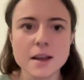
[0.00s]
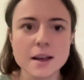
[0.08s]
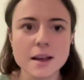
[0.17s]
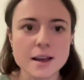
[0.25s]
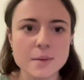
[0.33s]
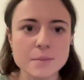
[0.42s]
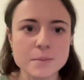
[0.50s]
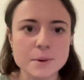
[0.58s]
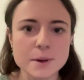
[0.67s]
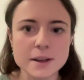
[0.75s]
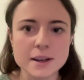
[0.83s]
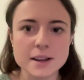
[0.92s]

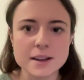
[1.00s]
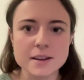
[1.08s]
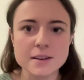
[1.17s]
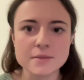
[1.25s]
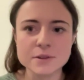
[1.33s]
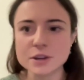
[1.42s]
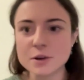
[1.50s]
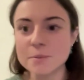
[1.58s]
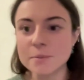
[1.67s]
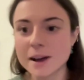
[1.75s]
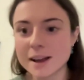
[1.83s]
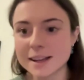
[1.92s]
But if you don't
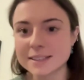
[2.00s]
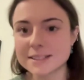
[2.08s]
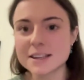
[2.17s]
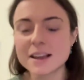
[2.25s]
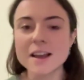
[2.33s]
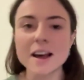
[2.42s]
mind,